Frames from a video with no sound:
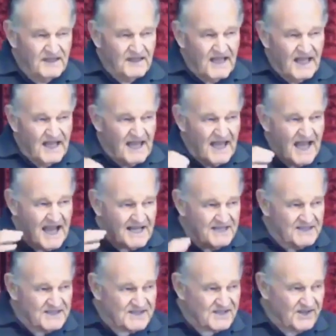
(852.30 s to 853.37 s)
had
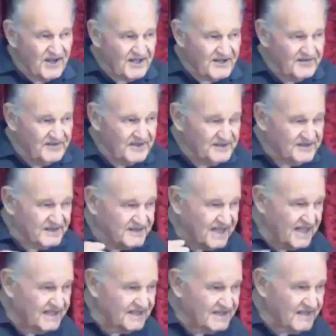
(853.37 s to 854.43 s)
inside of it the
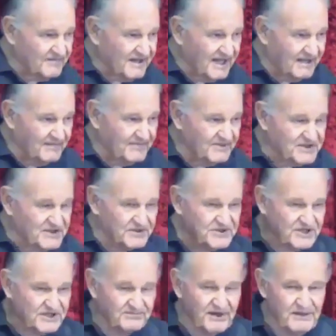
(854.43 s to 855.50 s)
Ten Commandments, which the
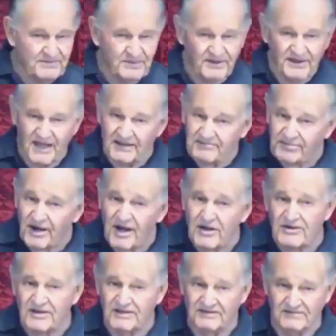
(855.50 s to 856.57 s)
people had
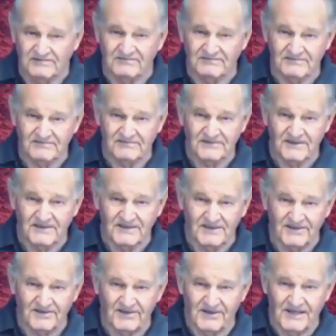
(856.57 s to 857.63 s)
broken, all
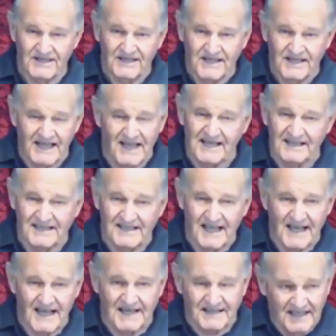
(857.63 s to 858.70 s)
right? And it
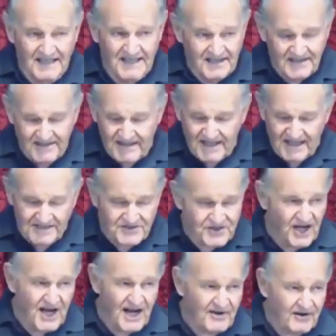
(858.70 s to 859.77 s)
had a
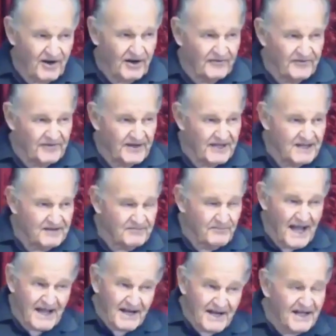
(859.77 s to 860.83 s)
jar of the
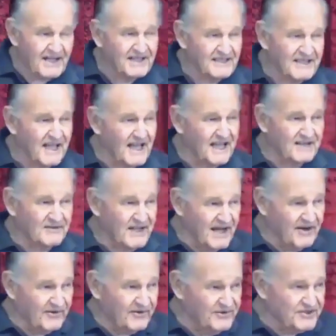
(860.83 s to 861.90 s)
manna, and it had
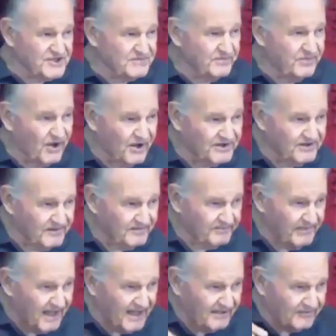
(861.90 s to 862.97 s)
Aaron's
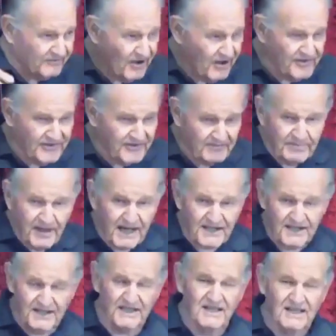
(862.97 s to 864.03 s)
rod that
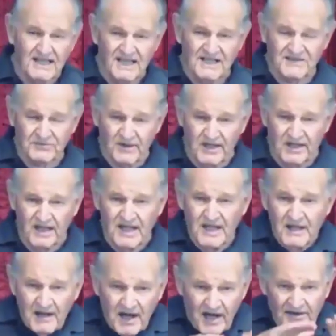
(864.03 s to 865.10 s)
budded as well.
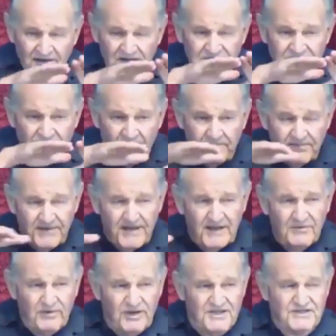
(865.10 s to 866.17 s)
On the top, there
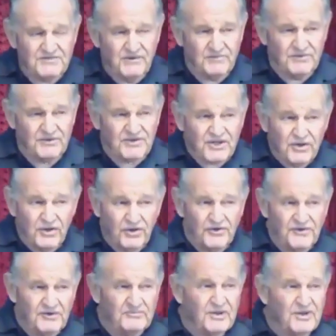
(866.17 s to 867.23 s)
was what was called
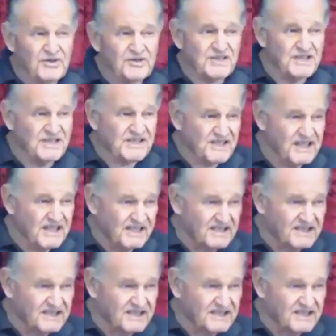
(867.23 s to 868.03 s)
the mercy seat.